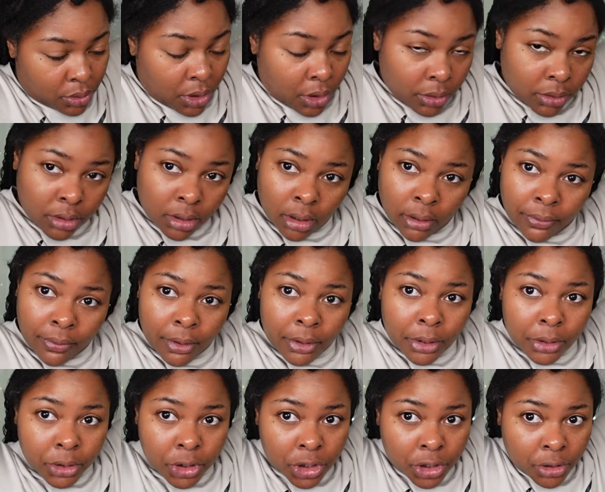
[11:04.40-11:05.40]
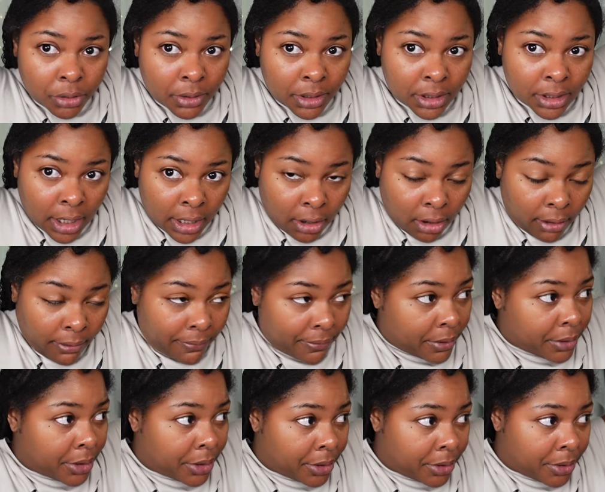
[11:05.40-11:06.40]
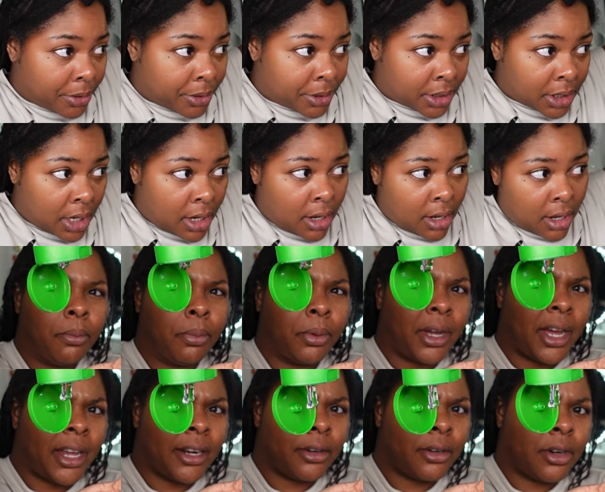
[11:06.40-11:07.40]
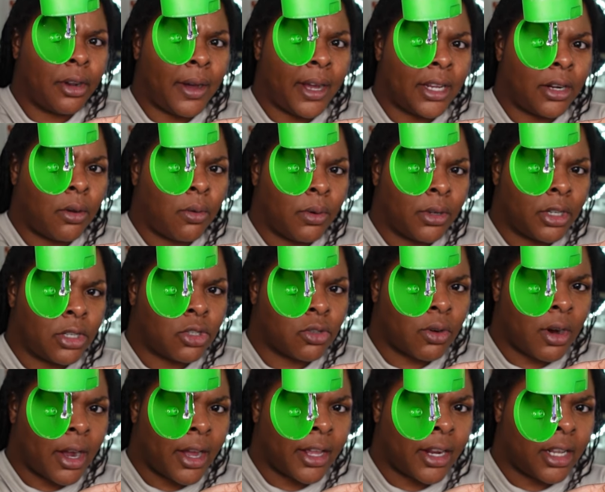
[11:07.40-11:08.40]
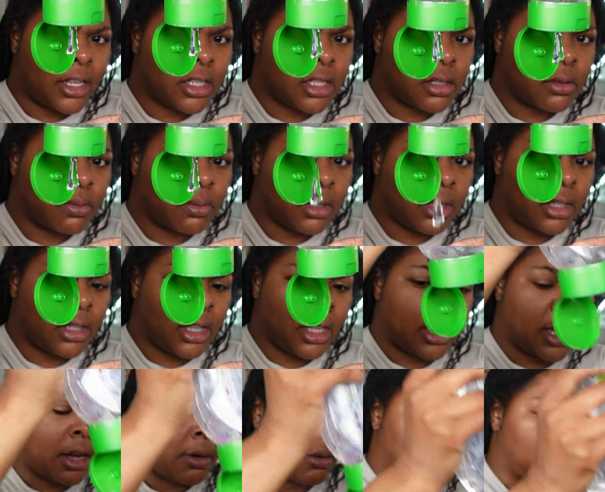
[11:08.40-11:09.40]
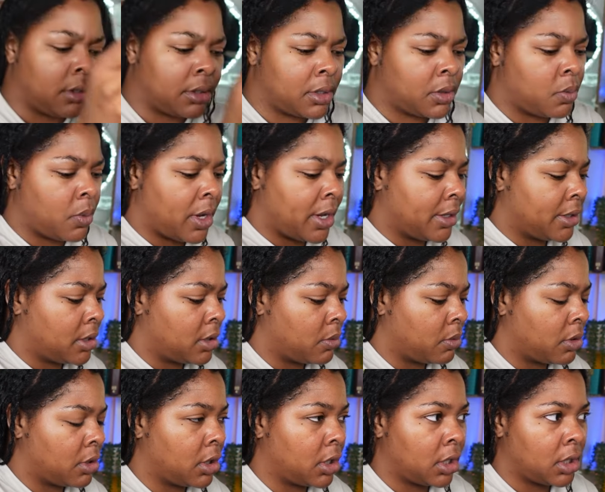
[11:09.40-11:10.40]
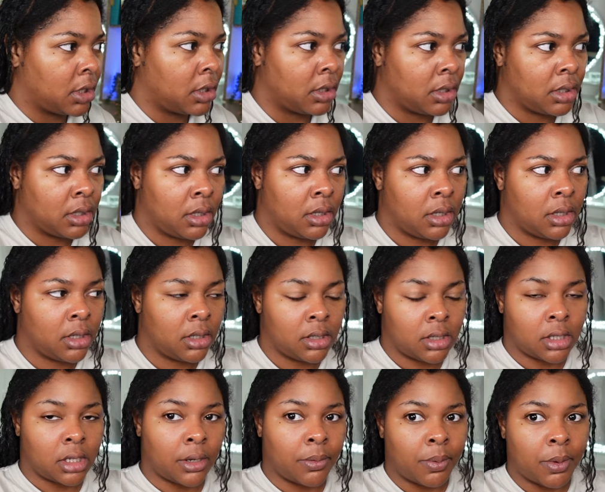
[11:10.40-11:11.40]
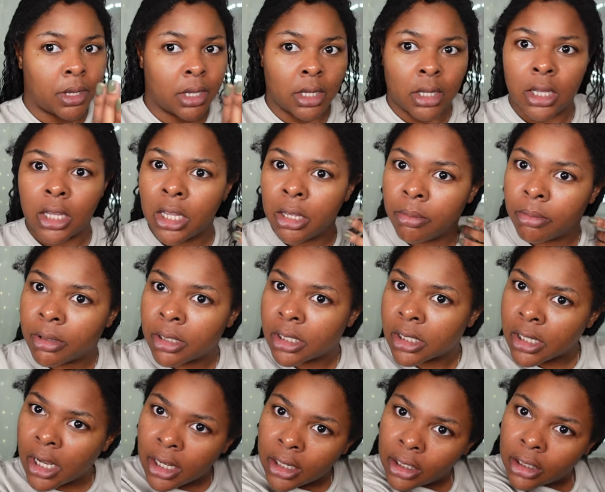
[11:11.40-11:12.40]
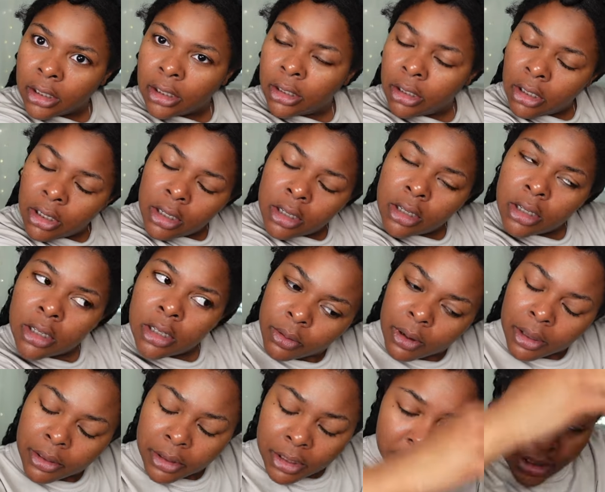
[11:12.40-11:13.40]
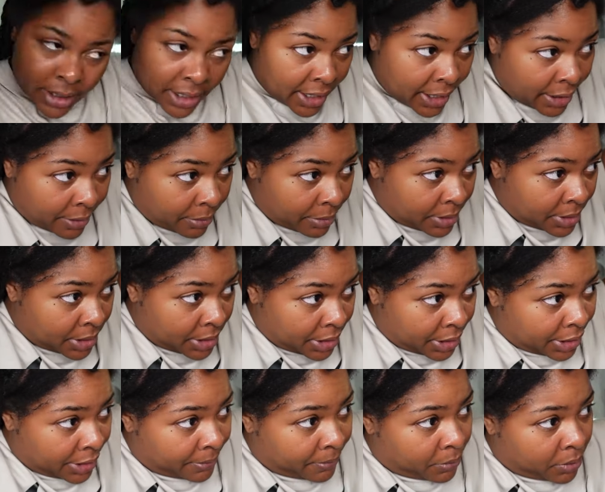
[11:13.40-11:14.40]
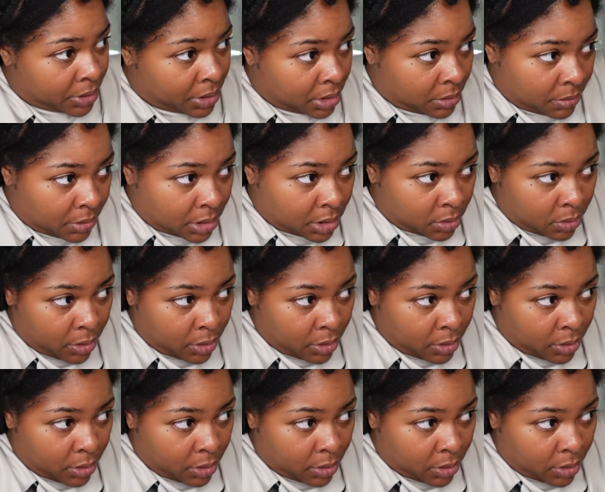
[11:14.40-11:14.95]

go to the photo shoot and take our photos. But I don't know, I don't want to dry it. I just really like how it looks wet. So we're going to see if we can keep this kind of look throughout the day. We'll see. We'll see what's